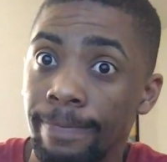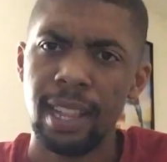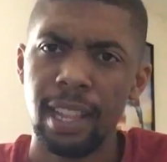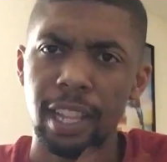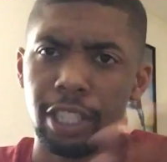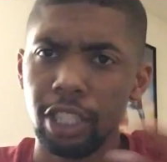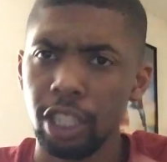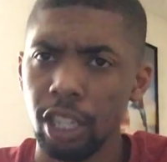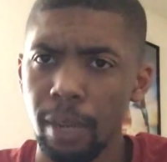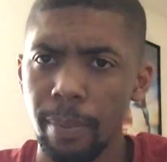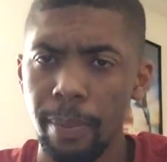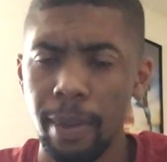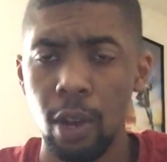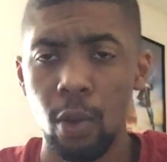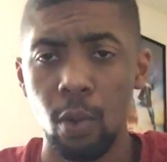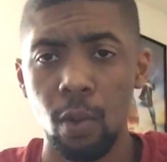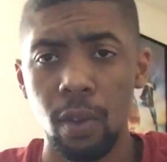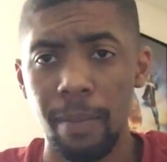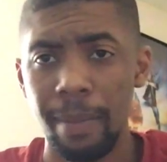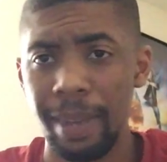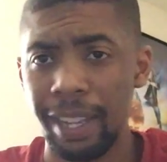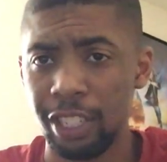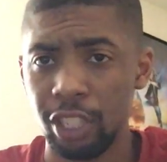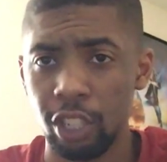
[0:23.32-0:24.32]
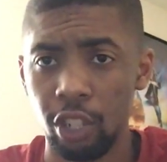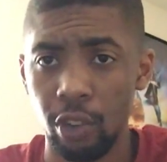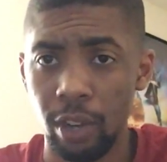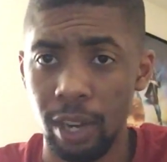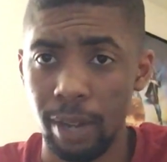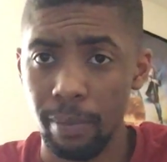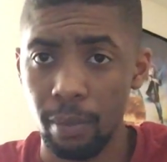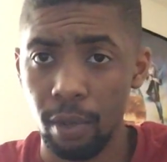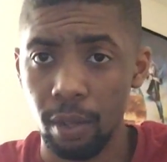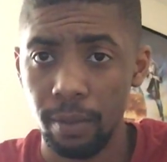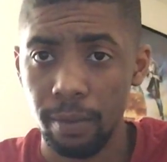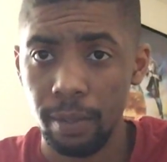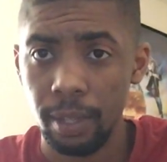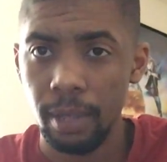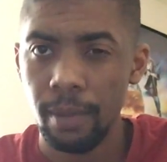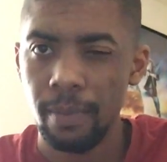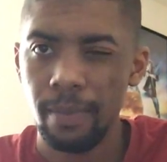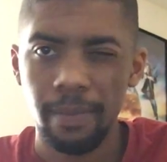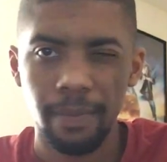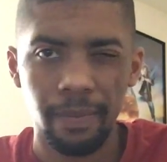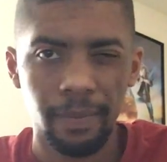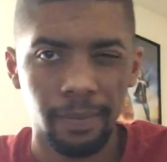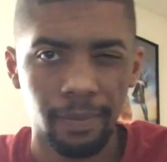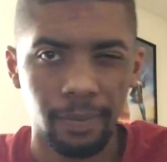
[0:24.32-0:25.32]
Let's talk about what makes a great movie,
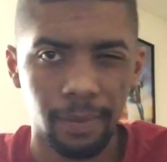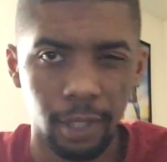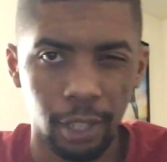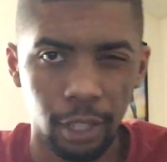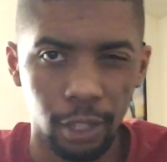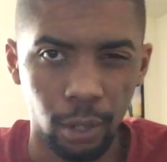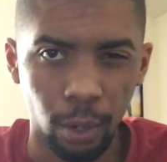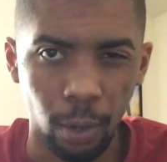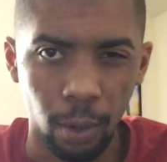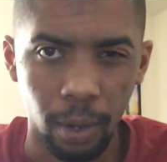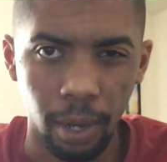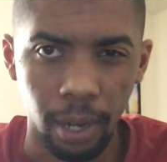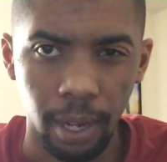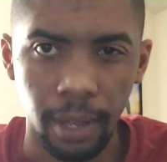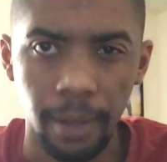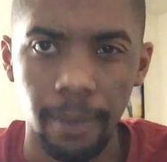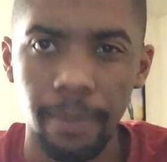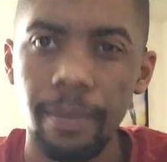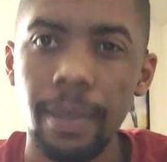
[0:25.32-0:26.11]
the story.